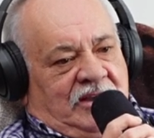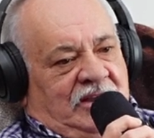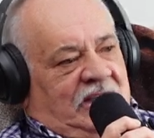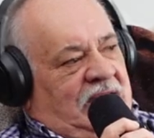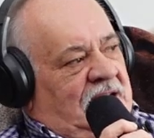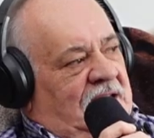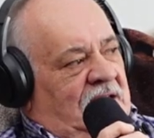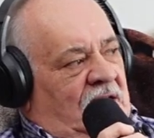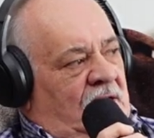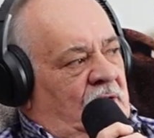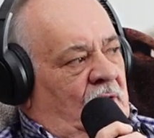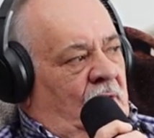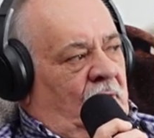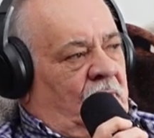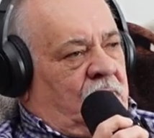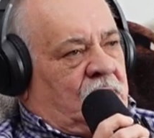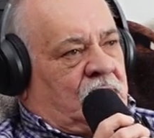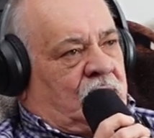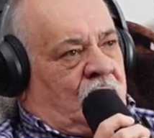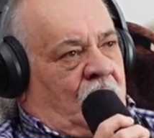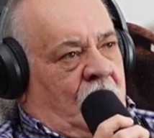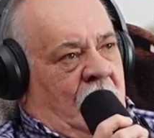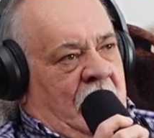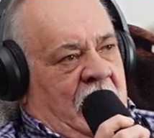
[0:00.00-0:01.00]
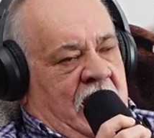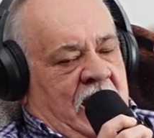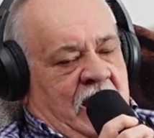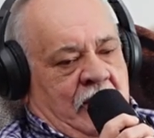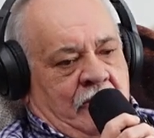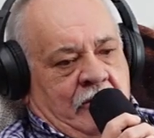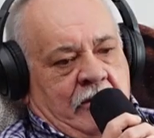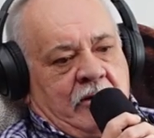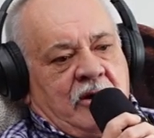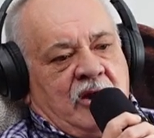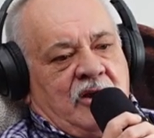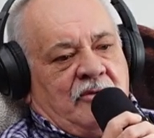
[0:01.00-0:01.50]
And I don't know if it was
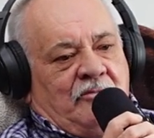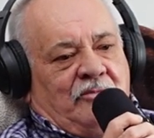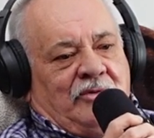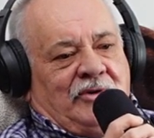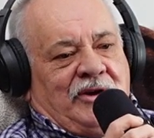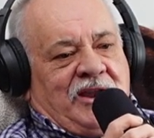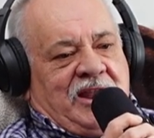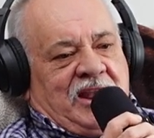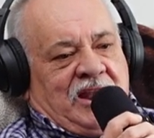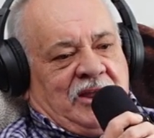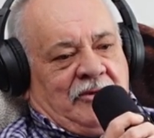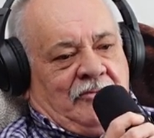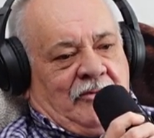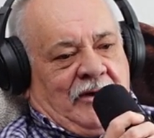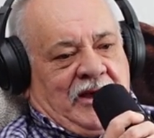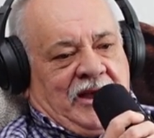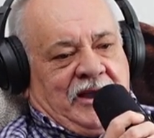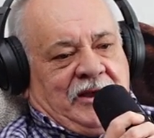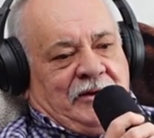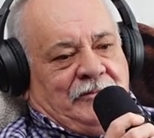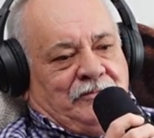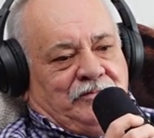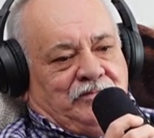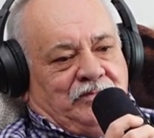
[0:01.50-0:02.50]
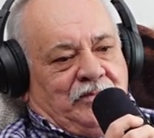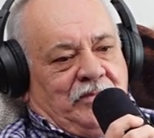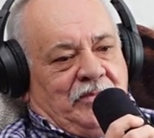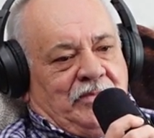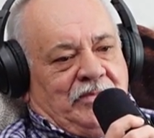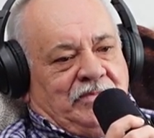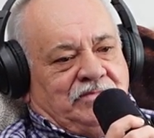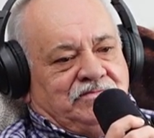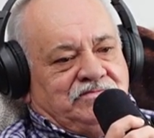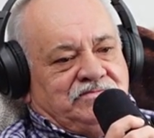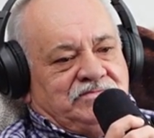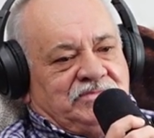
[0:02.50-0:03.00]
grave, but anyway,
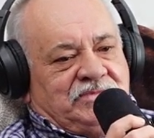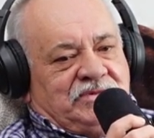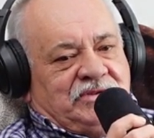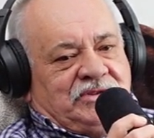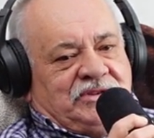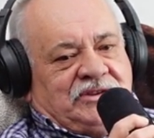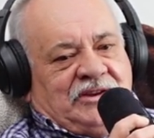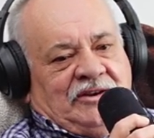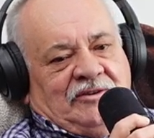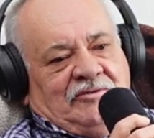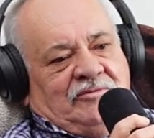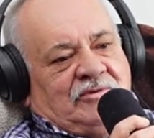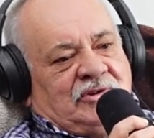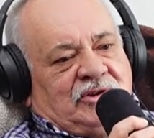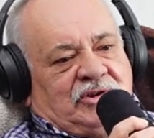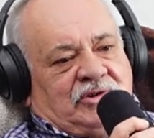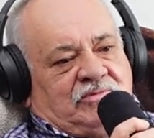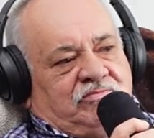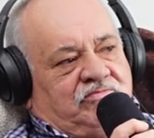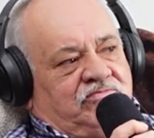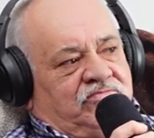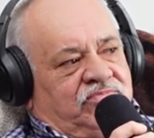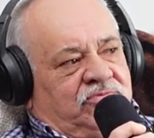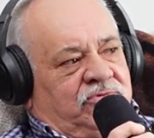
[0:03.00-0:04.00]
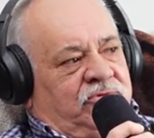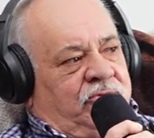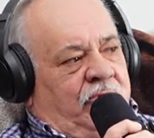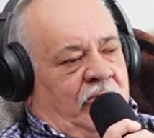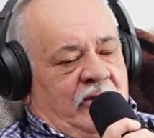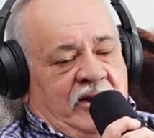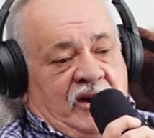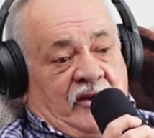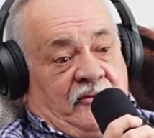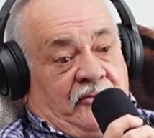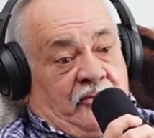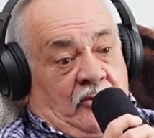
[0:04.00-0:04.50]
there was
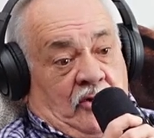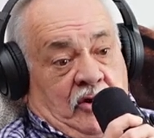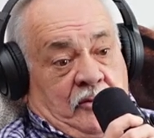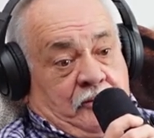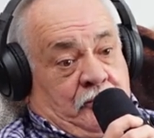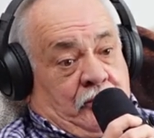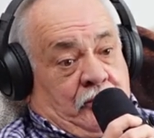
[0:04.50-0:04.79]
3 or 4